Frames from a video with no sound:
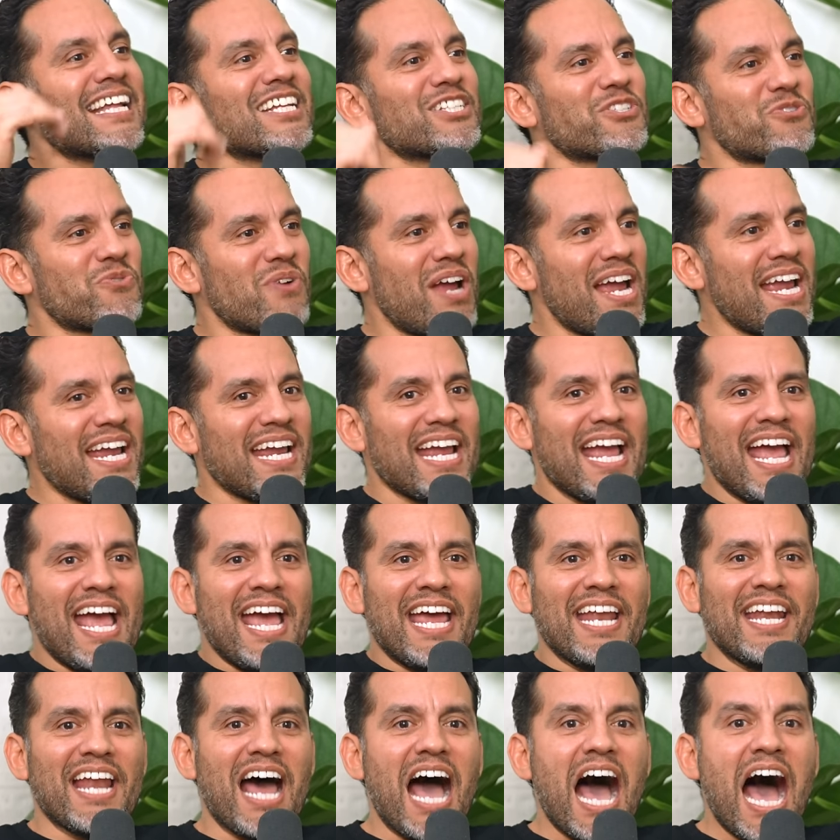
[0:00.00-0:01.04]
That's right.
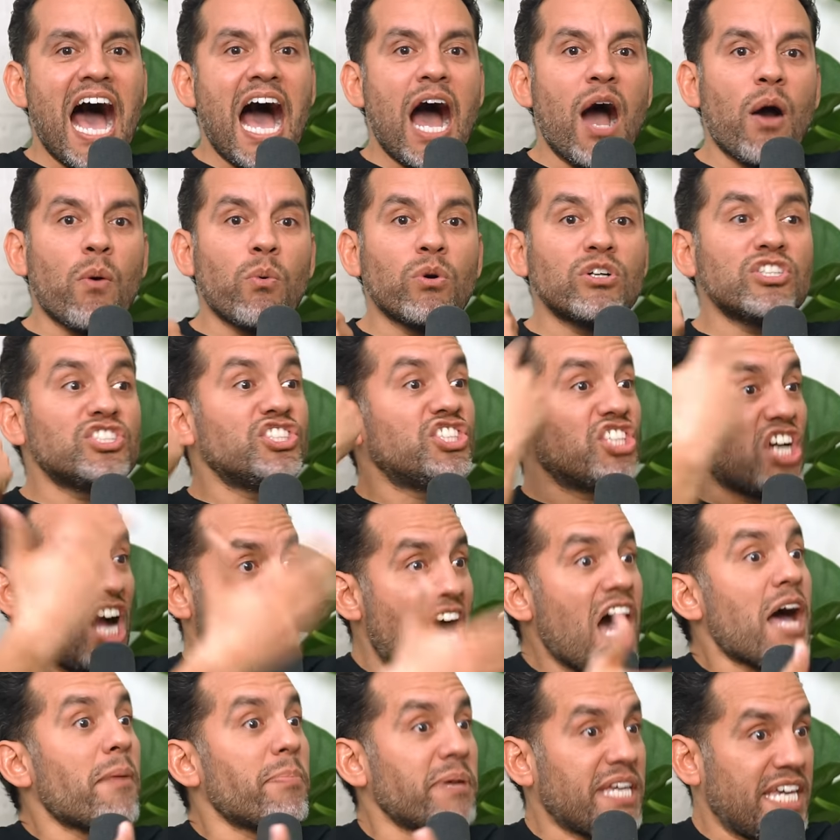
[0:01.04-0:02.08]
And our
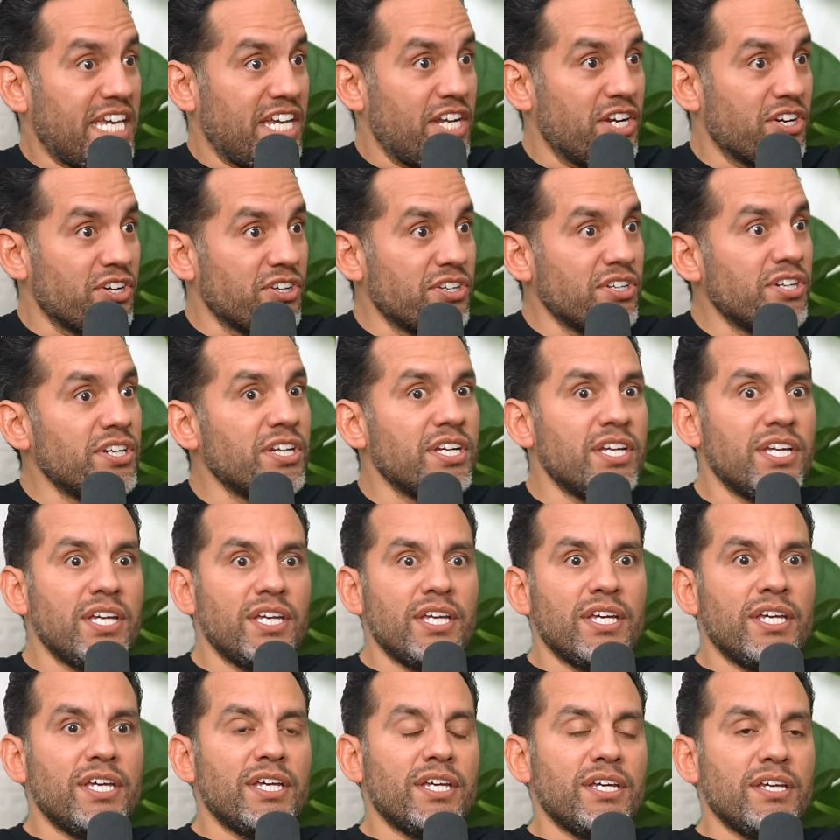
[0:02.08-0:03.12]
job here
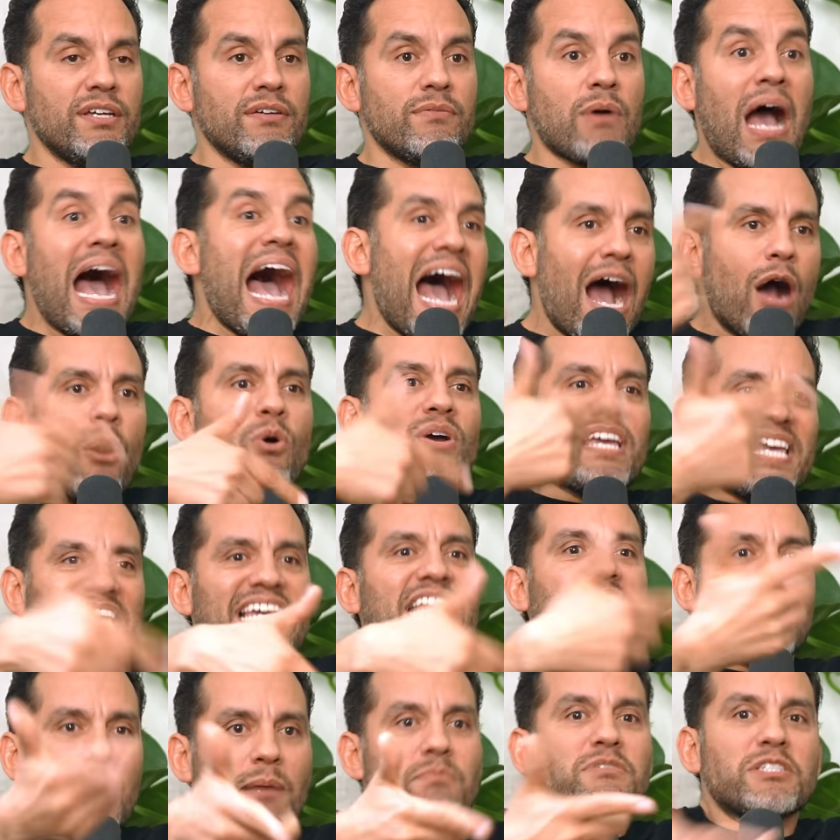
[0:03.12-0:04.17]
how
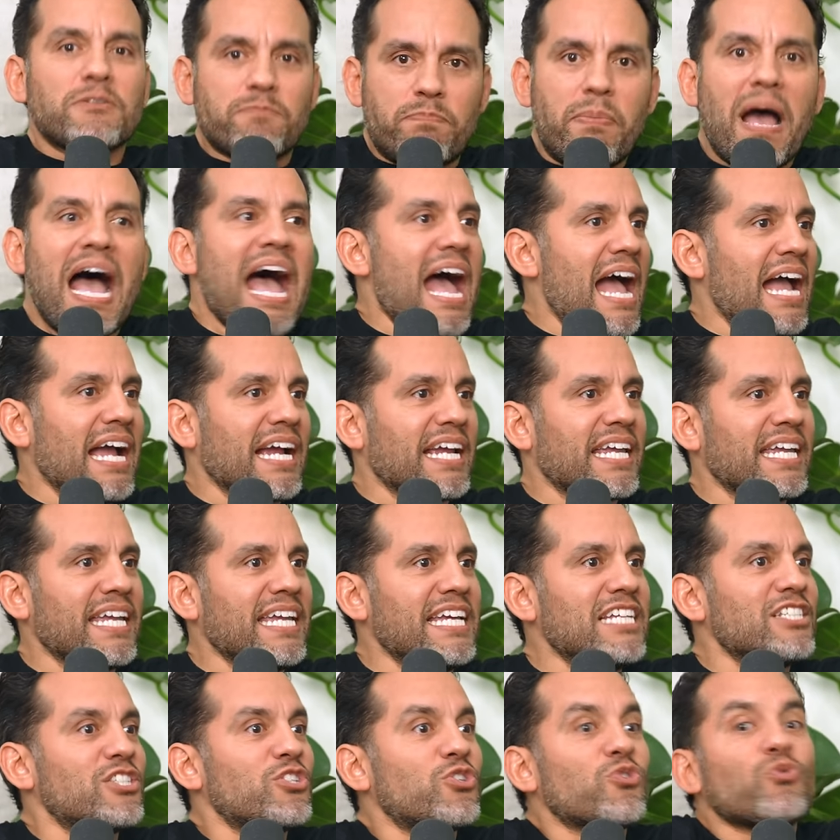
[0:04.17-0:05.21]
he comes back
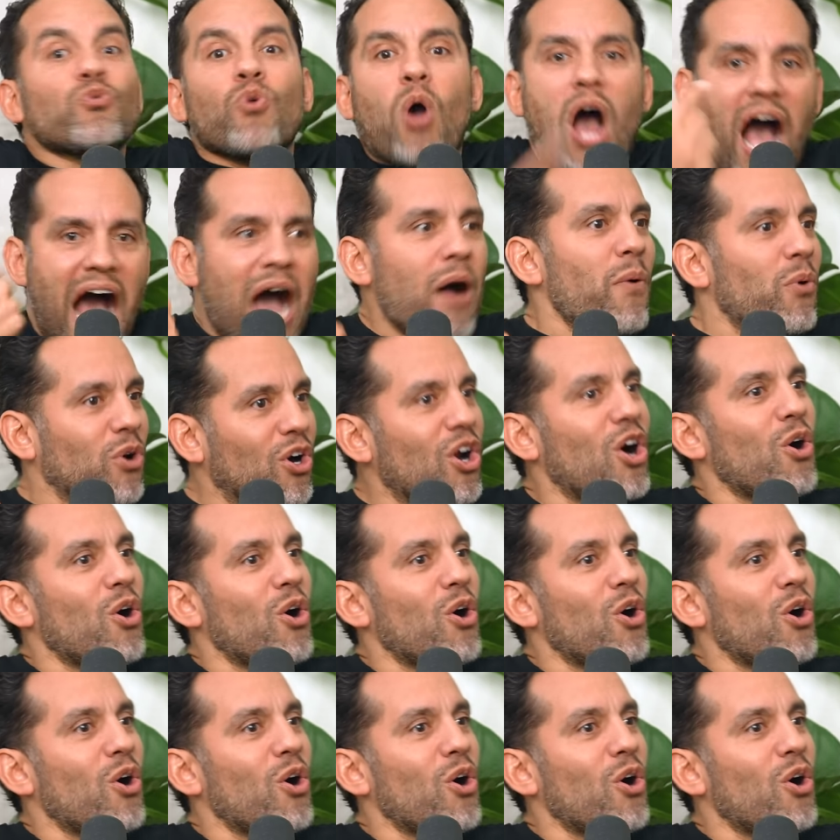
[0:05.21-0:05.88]
is through our